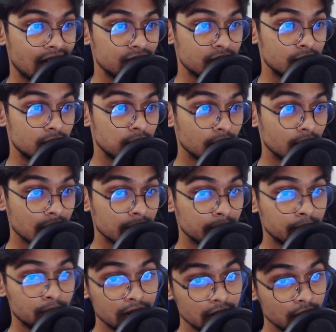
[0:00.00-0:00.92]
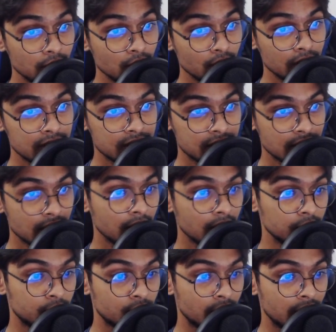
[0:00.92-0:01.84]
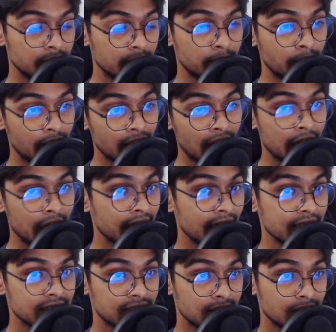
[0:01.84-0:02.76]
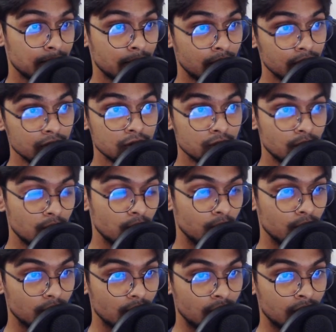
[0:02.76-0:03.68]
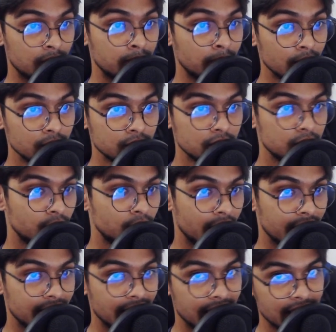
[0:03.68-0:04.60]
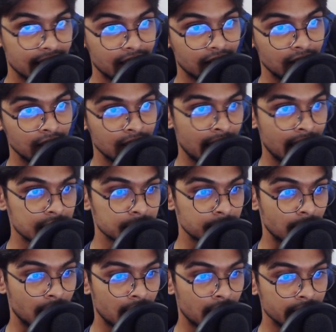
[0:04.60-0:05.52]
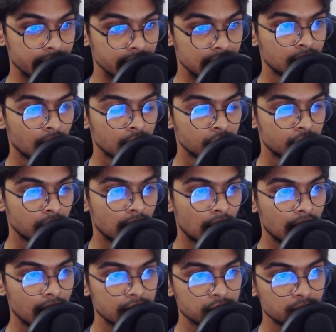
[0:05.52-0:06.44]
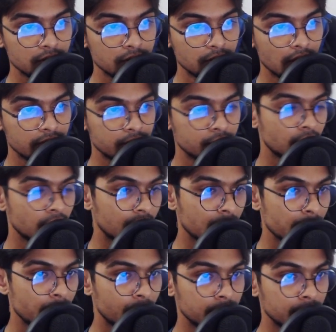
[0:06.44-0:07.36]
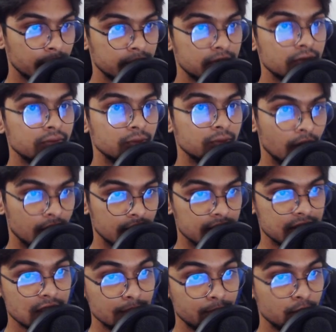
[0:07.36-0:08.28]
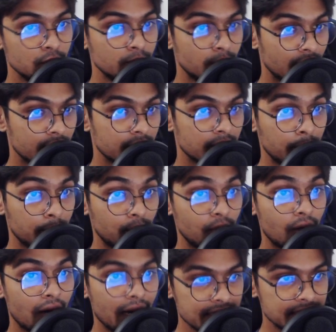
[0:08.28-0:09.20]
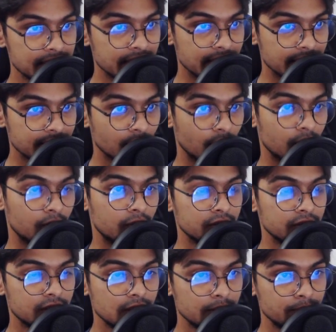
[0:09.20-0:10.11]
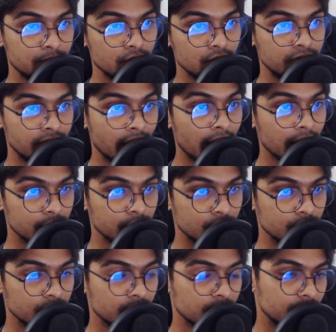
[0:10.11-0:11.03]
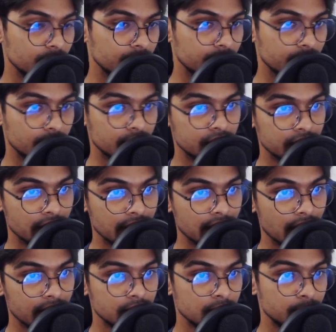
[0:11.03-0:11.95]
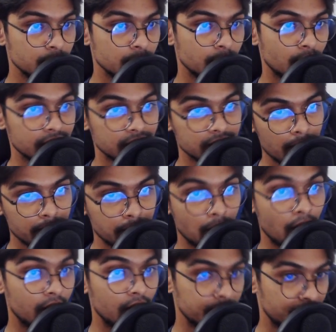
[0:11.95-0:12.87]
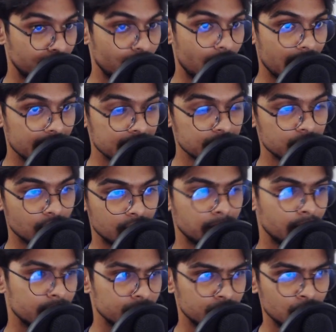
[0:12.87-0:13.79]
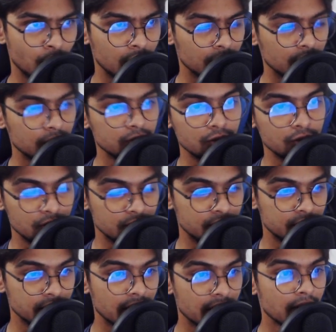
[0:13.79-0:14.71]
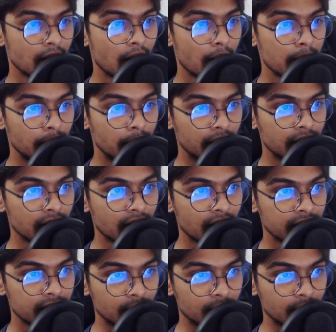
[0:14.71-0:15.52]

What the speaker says: is looking pretty good in single thread, but I guess in the multi-core or multi-thread, it kind of lags behind. So now last we have to talk about the CPU mark pricing or CPU value. We could say that CPU marks per price or per dollar, you could say. But the